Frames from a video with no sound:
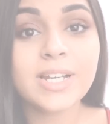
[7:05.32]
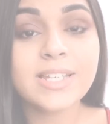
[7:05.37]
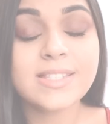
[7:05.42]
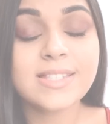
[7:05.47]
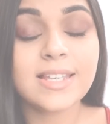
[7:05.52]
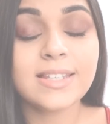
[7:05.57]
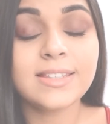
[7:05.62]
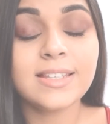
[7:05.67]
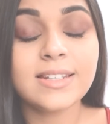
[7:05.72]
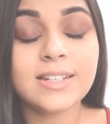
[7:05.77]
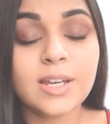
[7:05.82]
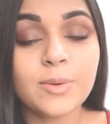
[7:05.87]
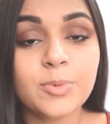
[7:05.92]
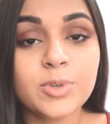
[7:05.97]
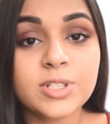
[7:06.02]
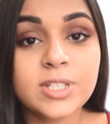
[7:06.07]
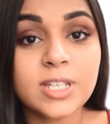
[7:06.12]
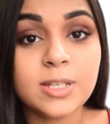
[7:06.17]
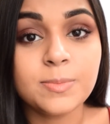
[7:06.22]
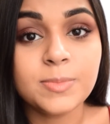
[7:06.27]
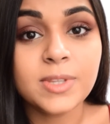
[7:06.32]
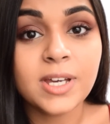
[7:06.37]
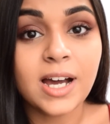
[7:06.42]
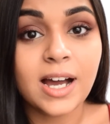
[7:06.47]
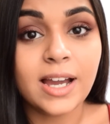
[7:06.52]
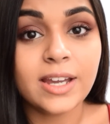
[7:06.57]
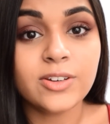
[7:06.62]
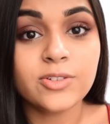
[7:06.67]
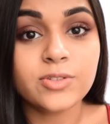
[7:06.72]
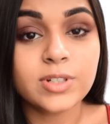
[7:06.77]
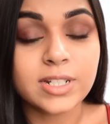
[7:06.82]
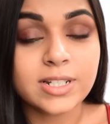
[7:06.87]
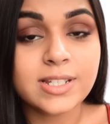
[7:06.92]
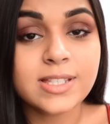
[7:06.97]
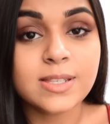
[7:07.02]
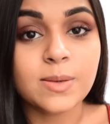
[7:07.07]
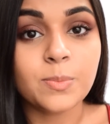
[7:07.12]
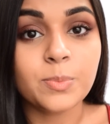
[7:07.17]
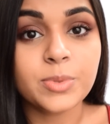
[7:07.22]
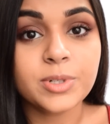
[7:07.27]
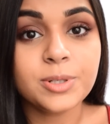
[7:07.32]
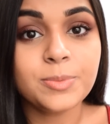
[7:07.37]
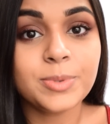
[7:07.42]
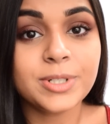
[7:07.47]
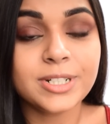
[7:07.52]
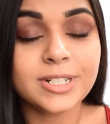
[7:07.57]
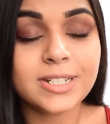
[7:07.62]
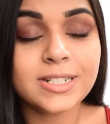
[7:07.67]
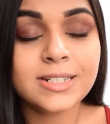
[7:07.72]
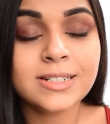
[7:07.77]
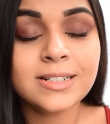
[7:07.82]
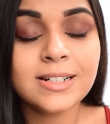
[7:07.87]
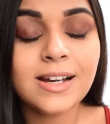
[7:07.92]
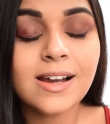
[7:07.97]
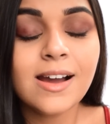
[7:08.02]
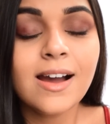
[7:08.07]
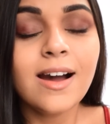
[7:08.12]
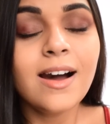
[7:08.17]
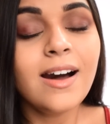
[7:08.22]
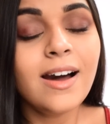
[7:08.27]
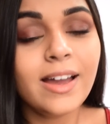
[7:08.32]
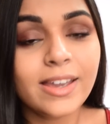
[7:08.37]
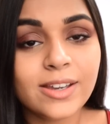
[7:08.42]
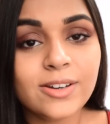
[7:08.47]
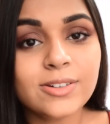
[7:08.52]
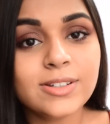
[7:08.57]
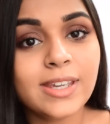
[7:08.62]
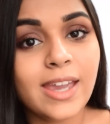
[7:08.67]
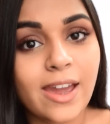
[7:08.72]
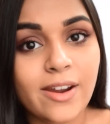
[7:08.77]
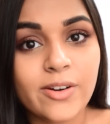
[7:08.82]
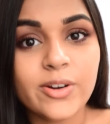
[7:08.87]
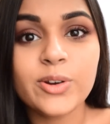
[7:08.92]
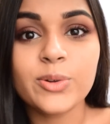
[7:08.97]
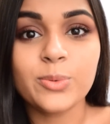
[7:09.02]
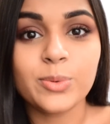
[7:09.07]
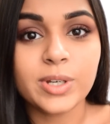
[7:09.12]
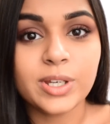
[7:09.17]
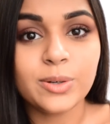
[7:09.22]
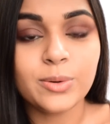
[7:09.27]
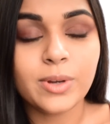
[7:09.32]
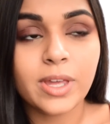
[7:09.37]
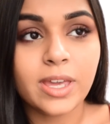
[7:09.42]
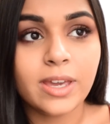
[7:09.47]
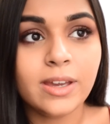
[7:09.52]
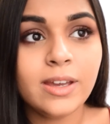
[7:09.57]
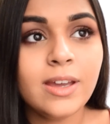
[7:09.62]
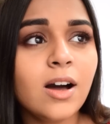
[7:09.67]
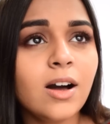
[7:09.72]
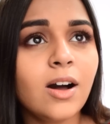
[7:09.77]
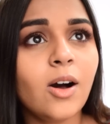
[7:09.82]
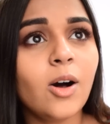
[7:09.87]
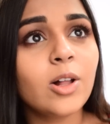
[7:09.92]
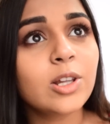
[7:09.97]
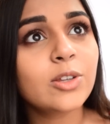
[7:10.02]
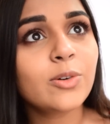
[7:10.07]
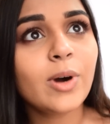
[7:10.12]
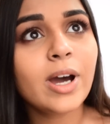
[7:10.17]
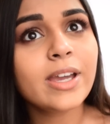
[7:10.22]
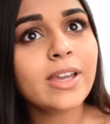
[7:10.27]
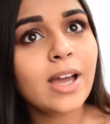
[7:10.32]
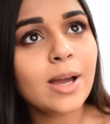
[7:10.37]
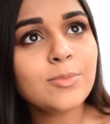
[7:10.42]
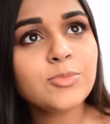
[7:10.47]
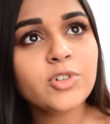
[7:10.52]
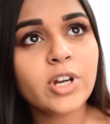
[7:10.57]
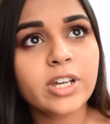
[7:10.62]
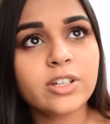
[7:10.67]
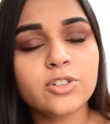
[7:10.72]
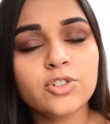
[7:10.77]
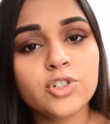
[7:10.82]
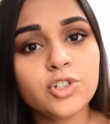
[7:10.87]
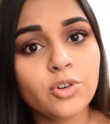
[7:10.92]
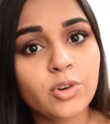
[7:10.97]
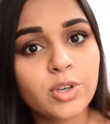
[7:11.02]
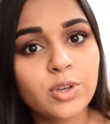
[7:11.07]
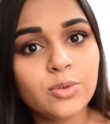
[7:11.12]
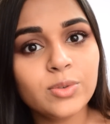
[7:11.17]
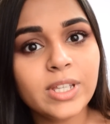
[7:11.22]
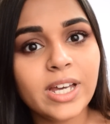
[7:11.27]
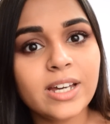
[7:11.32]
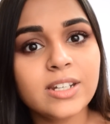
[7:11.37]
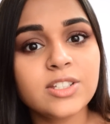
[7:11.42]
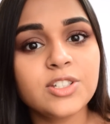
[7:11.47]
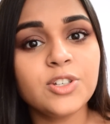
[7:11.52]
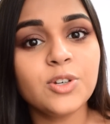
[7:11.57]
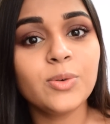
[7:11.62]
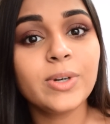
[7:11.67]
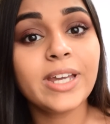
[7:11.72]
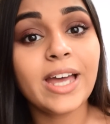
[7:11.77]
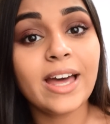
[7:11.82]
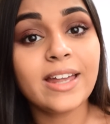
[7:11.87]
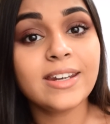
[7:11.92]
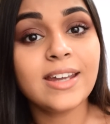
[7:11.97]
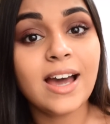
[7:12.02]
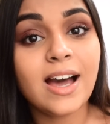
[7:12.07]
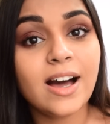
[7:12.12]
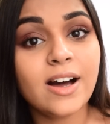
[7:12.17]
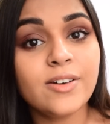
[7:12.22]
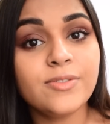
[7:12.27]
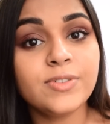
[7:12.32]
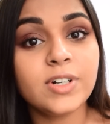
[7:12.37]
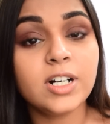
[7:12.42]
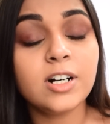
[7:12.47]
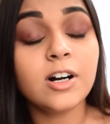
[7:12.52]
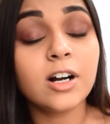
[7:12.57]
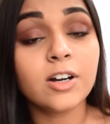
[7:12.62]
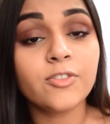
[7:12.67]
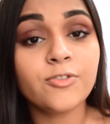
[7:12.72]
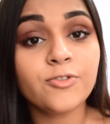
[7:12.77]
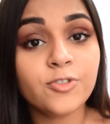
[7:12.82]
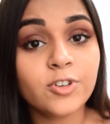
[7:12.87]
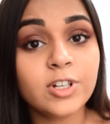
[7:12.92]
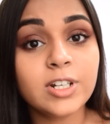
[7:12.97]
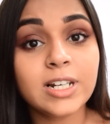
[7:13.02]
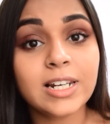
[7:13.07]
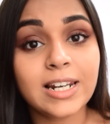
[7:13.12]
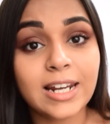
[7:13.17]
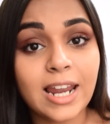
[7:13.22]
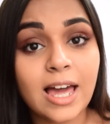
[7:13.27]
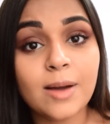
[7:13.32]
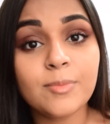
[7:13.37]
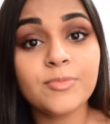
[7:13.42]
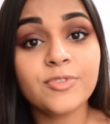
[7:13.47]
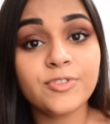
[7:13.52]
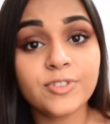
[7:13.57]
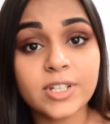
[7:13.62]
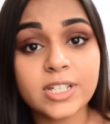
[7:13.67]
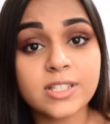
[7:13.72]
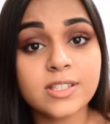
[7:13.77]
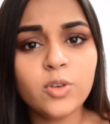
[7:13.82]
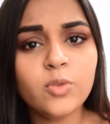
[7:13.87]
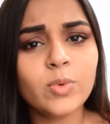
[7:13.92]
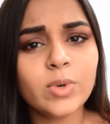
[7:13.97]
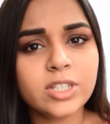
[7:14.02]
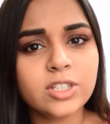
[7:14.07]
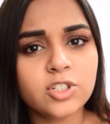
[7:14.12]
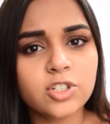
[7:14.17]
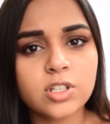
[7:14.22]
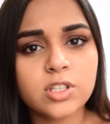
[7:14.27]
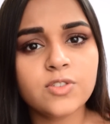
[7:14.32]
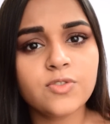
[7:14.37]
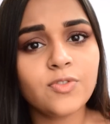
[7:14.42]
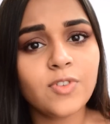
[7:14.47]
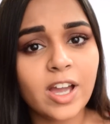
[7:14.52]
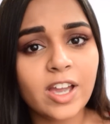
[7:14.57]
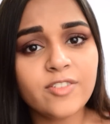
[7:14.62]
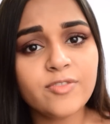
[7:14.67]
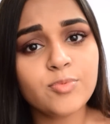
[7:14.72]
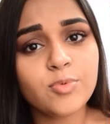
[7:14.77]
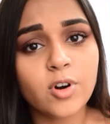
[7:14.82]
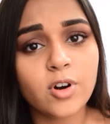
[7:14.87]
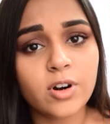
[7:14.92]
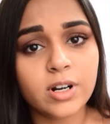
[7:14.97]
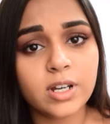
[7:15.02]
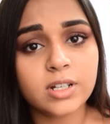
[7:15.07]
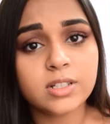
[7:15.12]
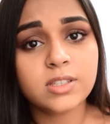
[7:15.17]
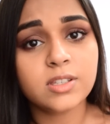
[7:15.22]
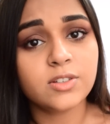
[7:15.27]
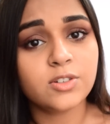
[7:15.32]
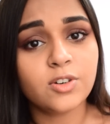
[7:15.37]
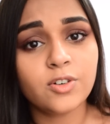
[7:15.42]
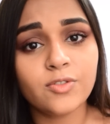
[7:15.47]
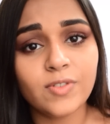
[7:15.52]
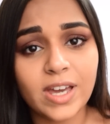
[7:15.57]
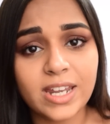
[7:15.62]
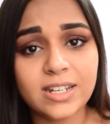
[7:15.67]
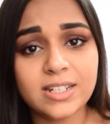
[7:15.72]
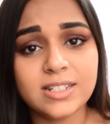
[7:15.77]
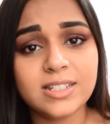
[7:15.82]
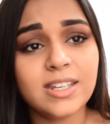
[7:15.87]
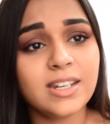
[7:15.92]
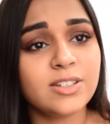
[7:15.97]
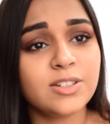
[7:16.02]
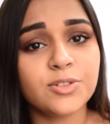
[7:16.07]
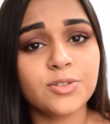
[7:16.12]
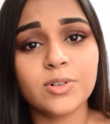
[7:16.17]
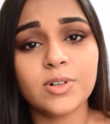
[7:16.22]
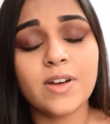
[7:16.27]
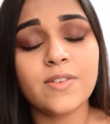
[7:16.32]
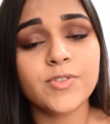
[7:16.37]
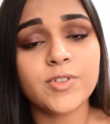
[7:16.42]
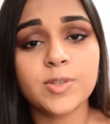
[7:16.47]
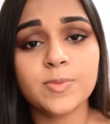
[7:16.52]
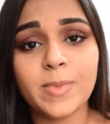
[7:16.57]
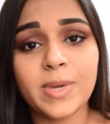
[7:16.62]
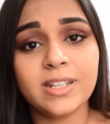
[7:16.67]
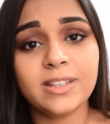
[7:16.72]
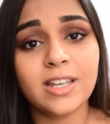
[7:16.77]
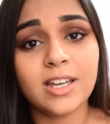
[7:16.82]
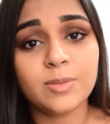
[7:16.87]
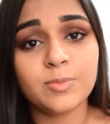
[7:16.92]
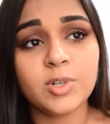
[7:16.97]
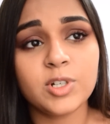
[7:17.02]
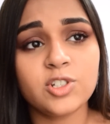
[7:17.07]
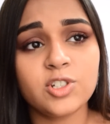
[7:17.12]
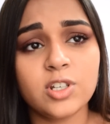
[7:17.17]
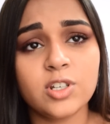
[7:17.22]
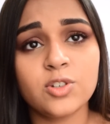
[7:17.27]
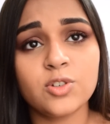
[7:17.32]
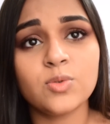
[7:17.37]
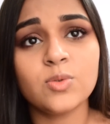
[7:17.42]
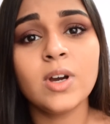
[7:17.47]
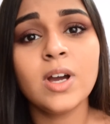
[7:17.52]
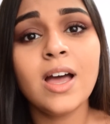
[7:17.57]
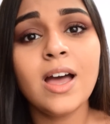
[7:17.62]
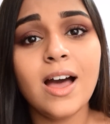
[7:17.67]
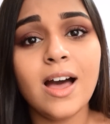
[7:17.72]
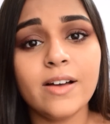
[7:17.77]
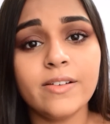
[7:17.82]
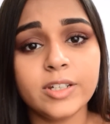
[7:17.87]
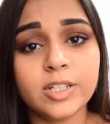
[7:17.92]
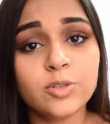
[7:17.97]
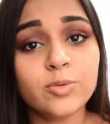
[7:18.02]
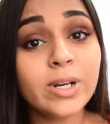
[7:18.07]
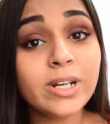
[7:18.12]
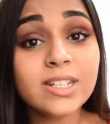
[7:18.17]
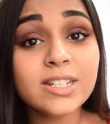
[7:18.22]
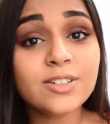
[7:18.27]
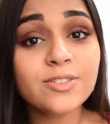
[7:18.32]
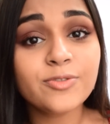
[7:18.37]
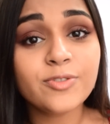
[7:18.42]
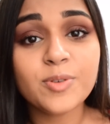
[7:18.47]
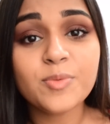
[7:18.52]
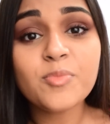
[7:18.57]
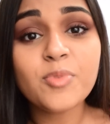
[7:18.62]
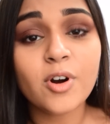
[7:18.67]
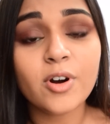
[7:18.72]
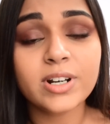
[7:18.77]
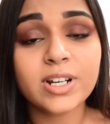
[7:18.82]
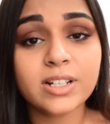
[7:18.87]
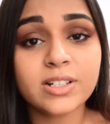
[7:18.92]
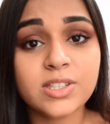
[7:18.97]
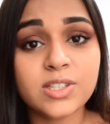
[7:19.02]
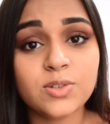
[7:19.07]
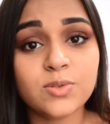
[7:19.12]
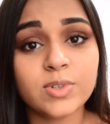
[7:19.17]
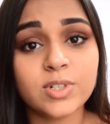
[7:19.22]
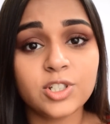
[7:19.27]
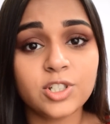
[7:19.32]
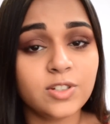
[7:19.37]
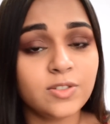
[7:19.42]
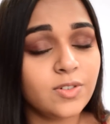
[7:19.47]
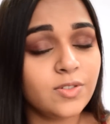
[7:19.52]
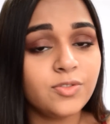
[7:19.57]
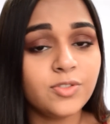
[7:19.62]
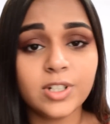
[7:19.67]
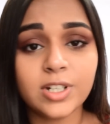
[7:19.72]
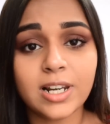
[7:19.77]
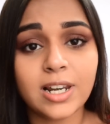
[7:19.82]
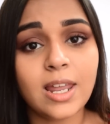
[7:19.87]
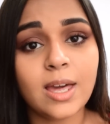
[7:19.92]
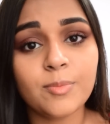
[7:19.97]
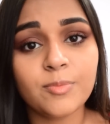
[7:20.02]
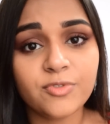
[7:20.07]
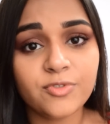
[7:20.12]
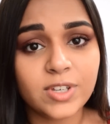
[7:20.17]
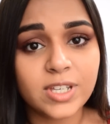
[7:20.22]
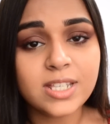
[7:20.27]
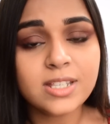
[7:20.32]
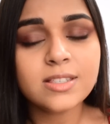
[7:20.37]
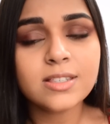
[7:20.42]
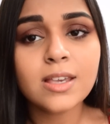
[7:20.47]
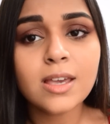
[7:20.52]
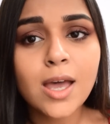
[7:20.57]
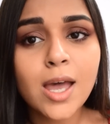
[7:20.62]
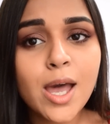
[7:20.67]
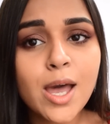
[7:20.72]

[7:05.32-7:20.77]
said that I would keep the eye really simple, but I got carried away, okay? Although I am trying to show you that you can have a full glam face with just 5 products in your vanity, and you don't have to spend that much into having 20 different products to achieve a full glam face.